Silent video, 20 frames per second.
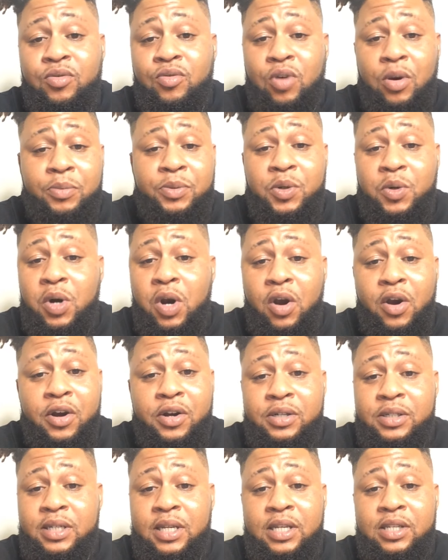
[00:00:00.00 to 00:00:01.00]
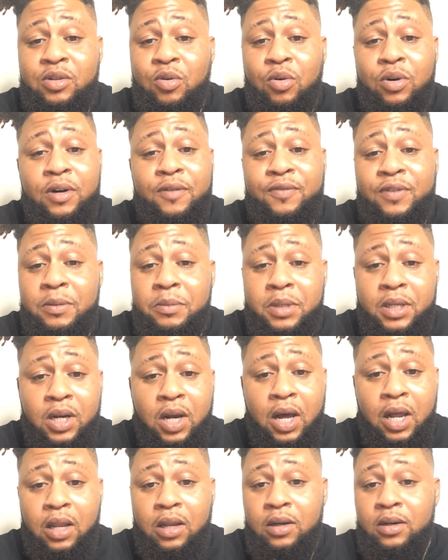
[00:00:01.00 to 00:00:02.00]
cryptocurrency is going to flip the
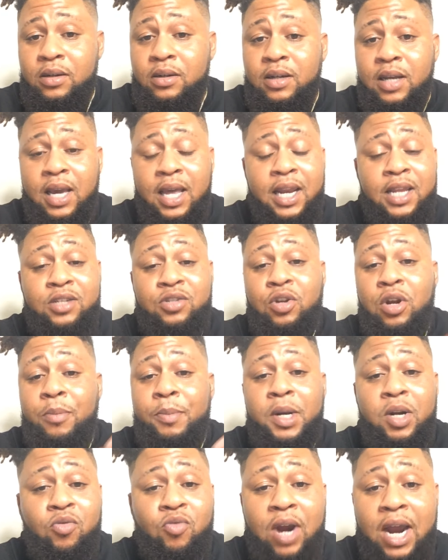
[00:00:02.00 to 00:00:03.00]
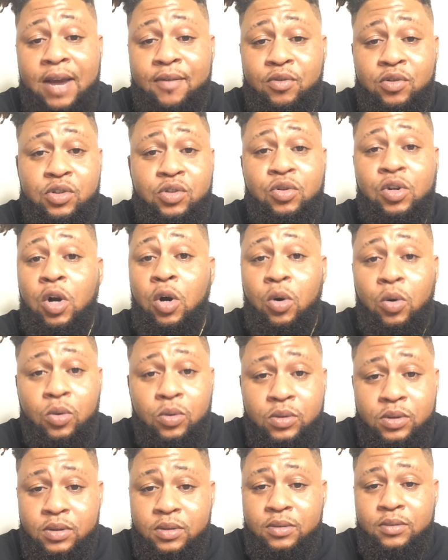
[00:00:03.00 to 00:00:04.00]
dollar and it's going to be the rival to
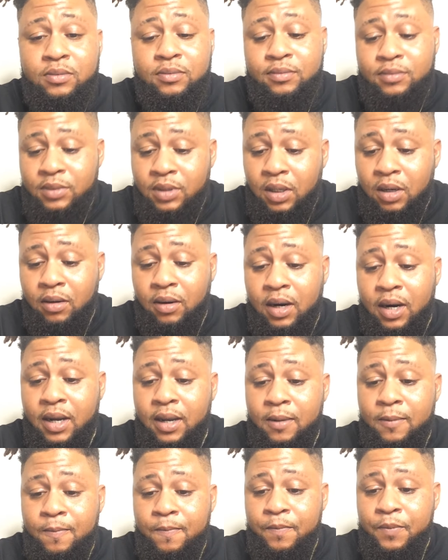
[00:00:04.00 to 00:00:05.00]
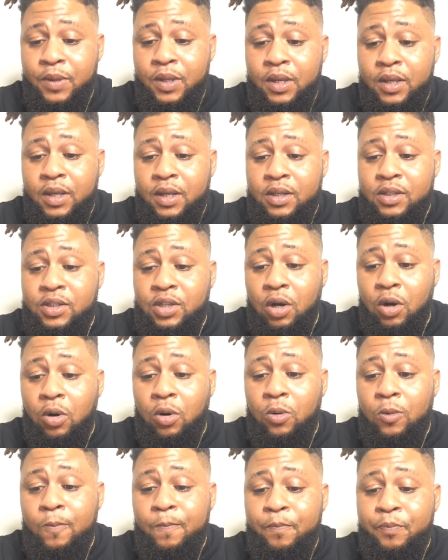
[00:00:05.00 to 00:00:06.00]
gold. All right.
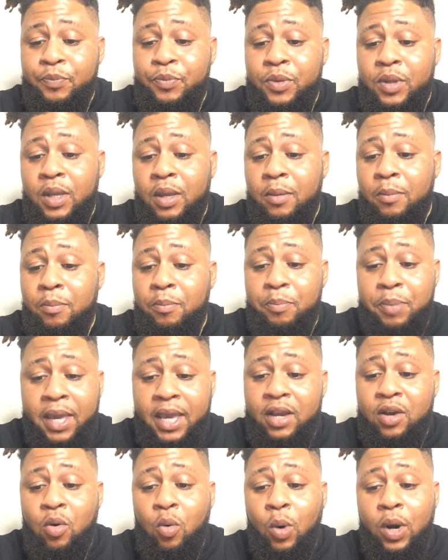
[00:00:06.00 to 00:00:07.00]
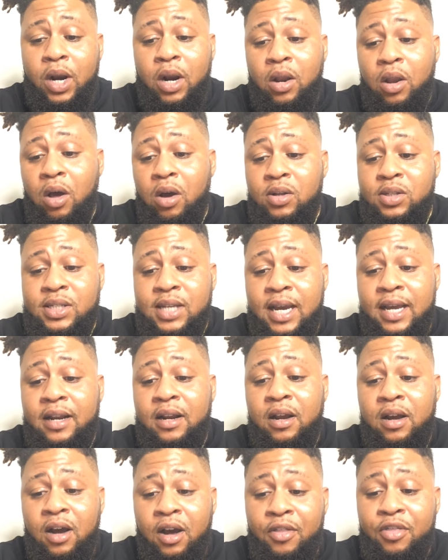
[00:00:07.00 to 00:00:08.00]
So Bitcoin,
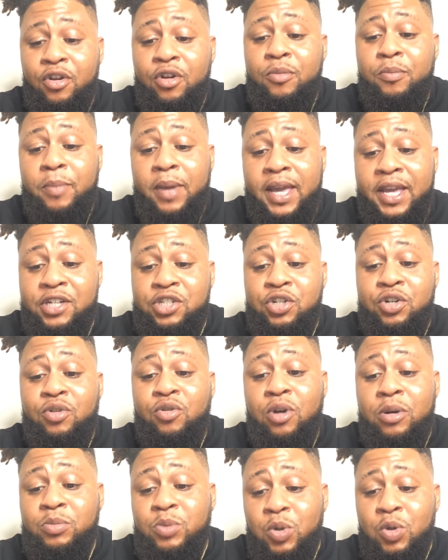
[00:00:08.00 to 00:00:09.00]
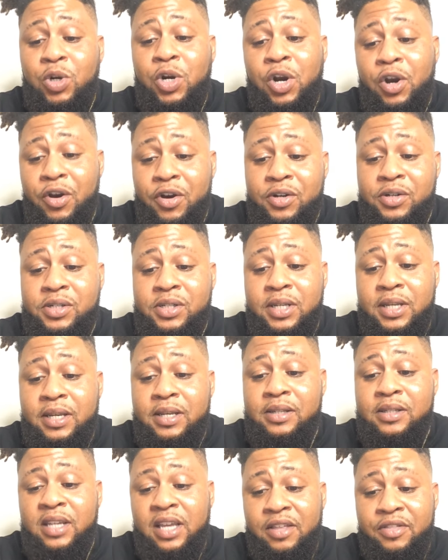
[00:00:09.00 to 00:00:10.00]
alongside other major
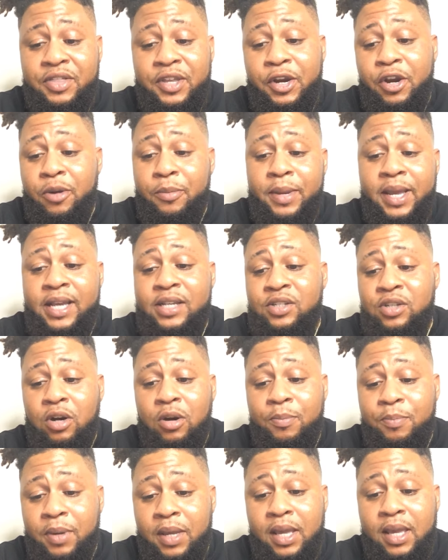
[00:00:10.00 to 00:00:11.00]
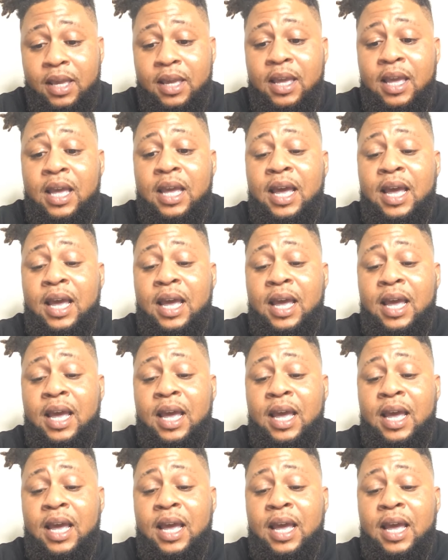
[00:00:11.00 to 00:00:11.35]
cryptocurrencies, Ethereum, XRP,